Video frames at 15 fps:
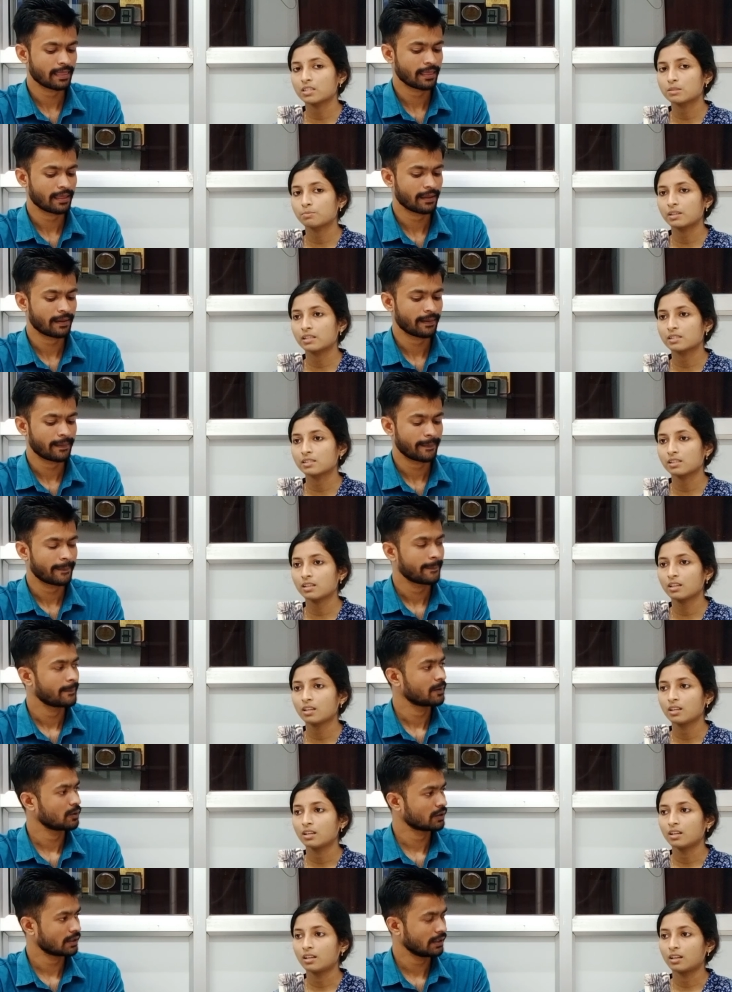Speaker 1: HPLC.
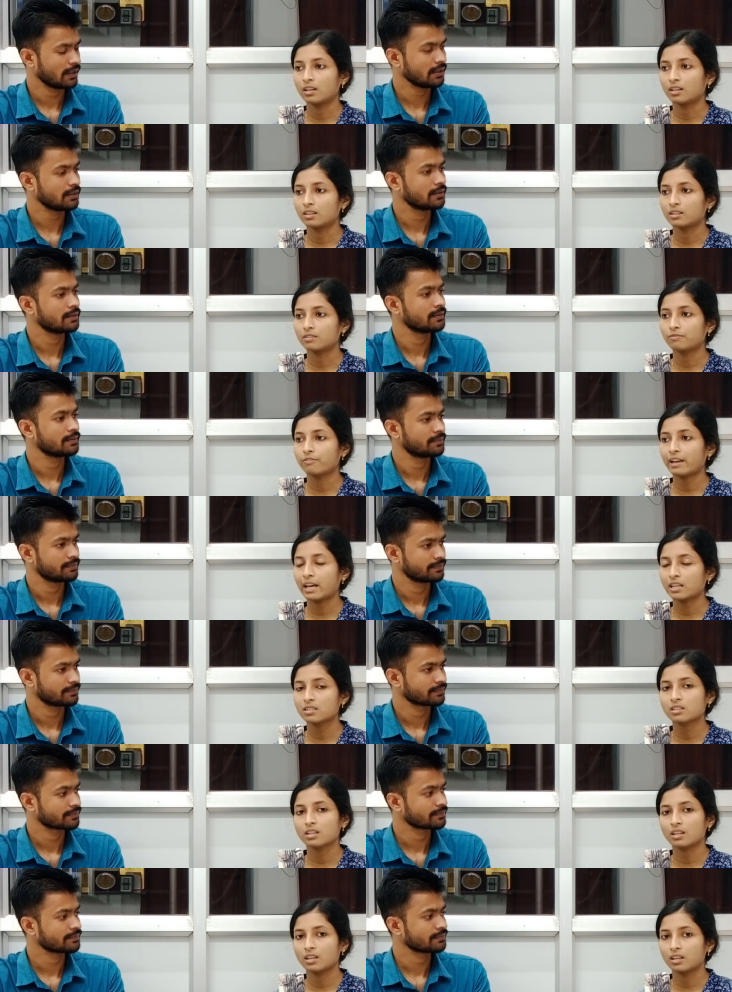Flash
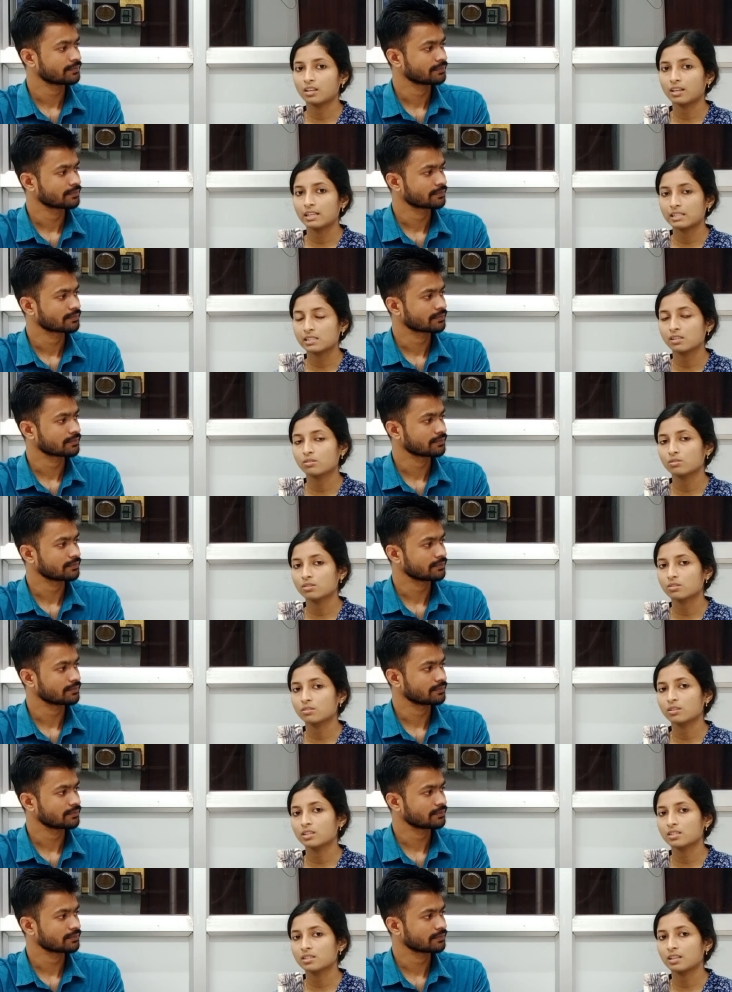LC also
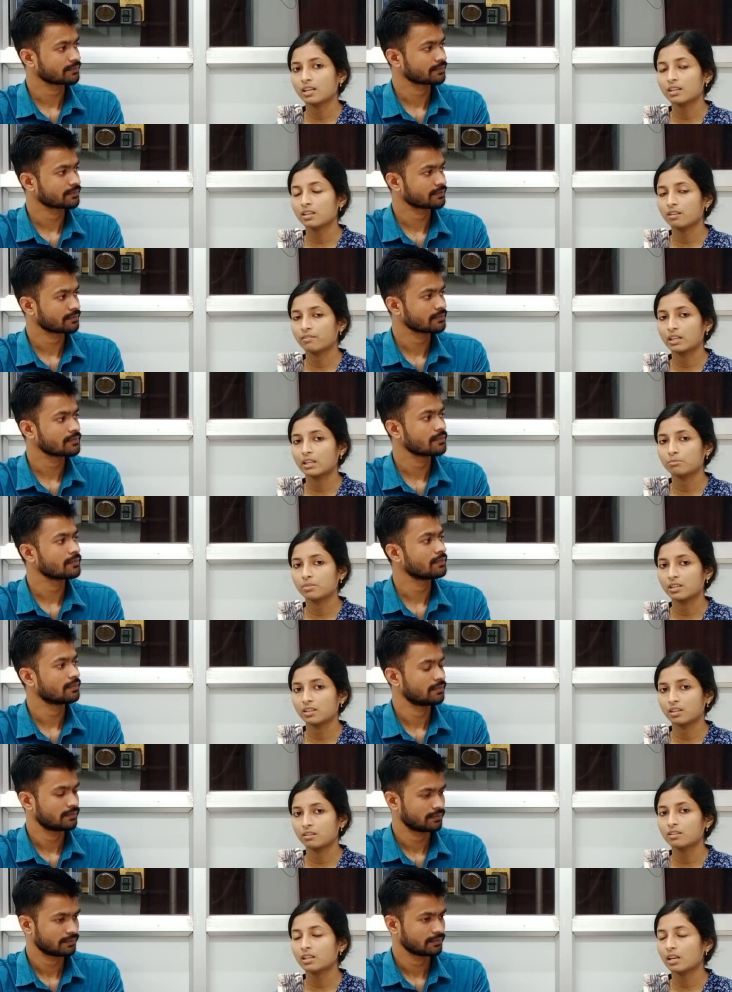is there available in
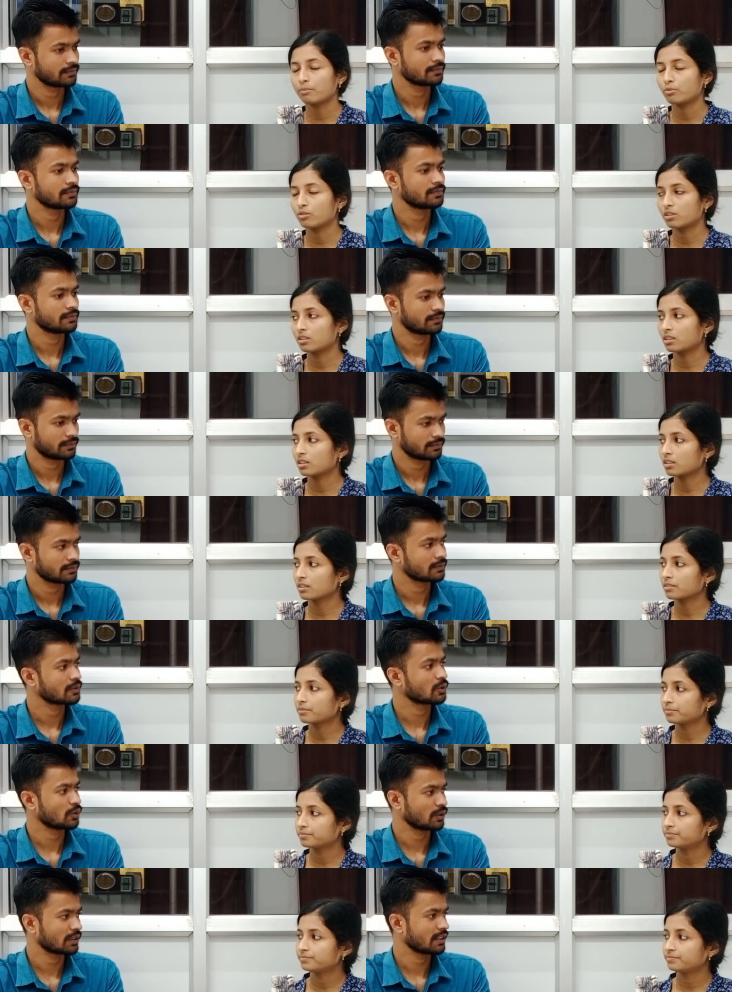our laboratory.
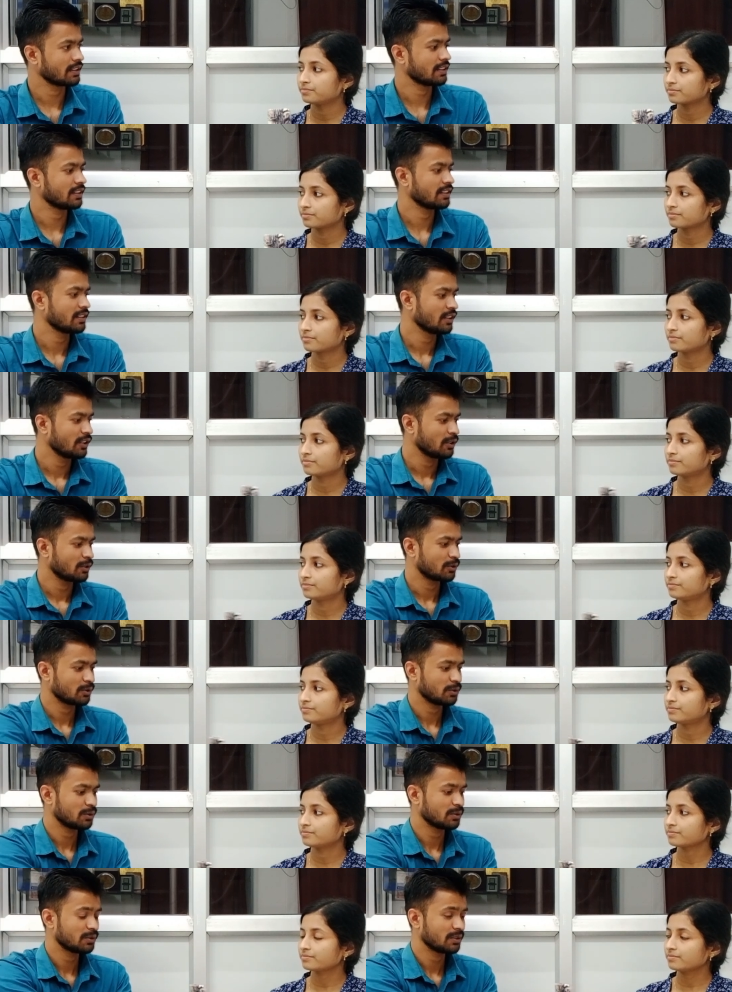Okay.
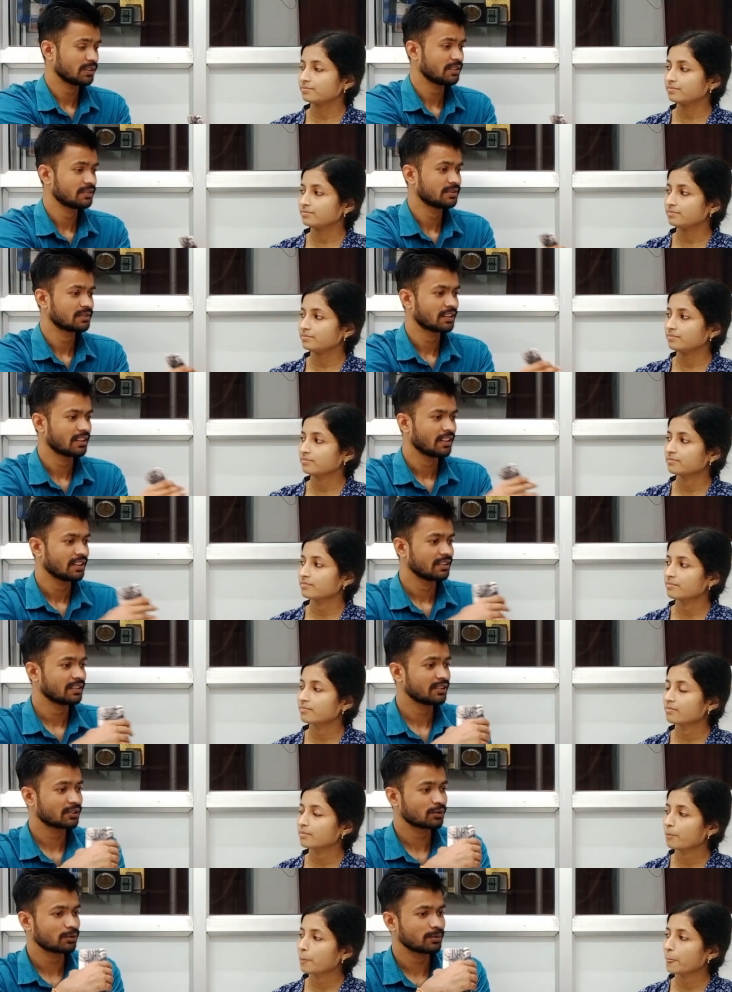
Speaker 2: So
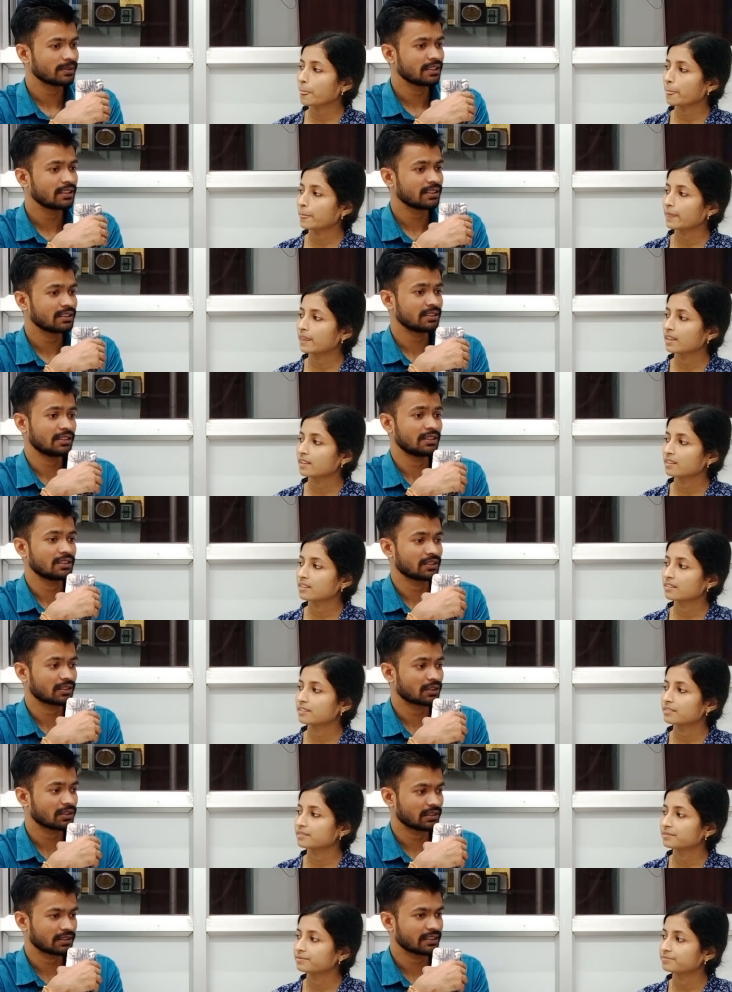this could be the
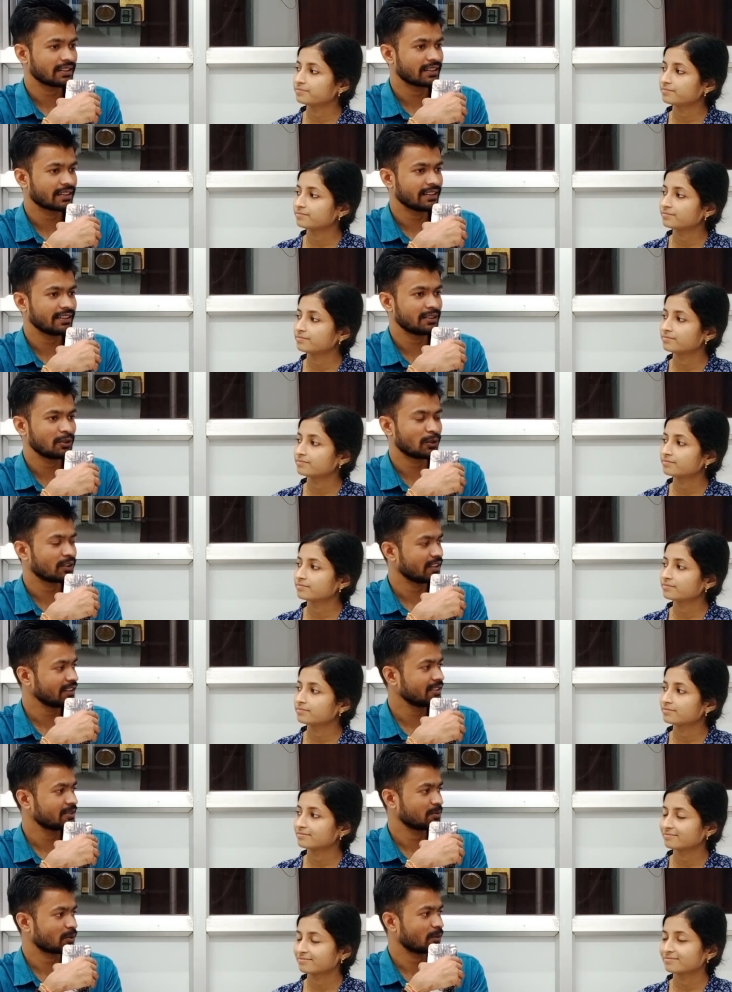great knowledge
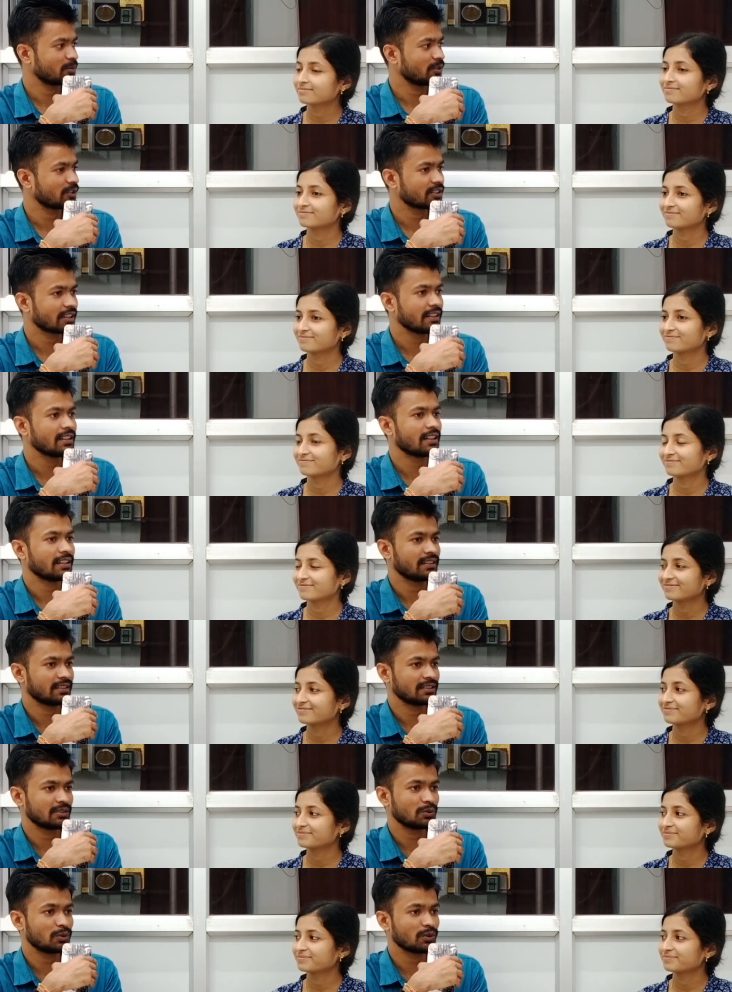from your side and
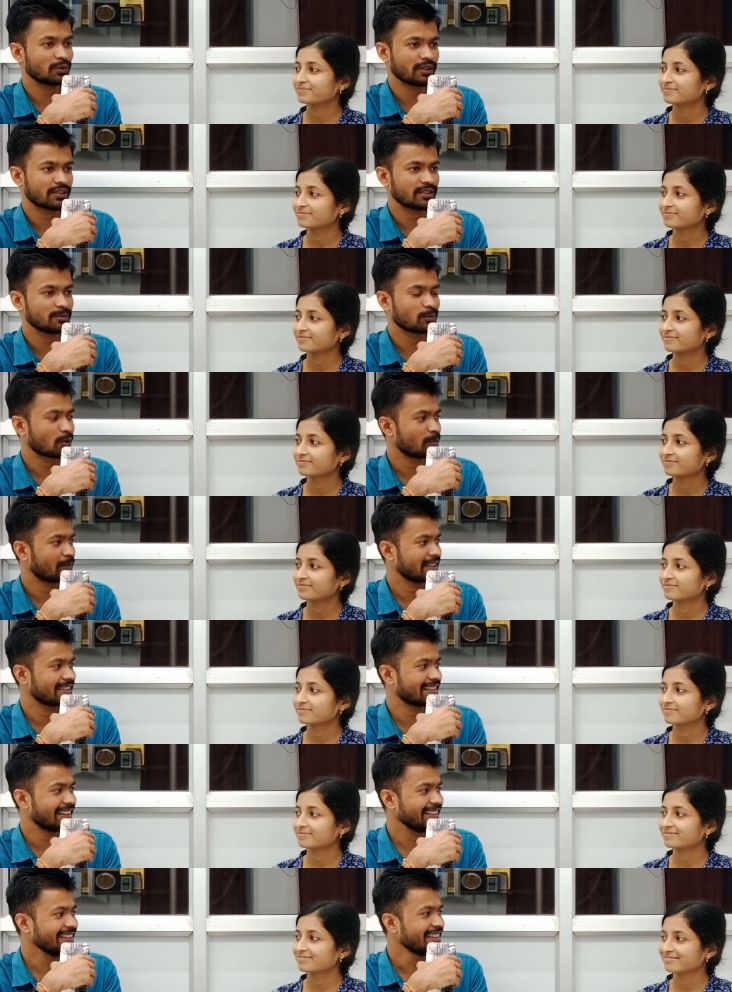a good question from my
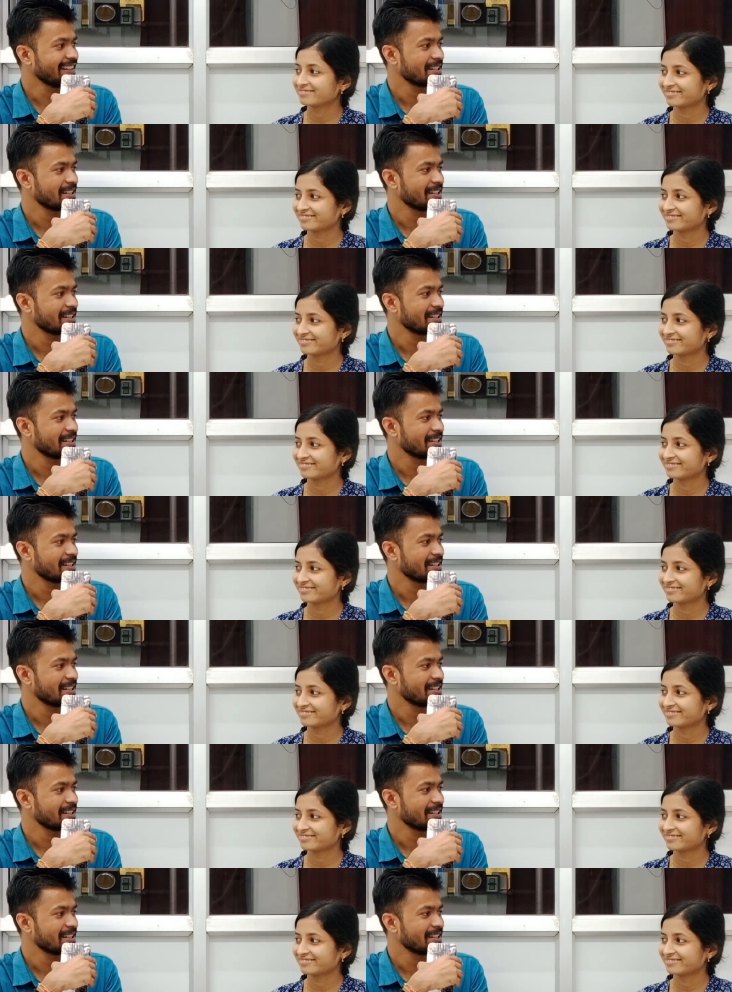side,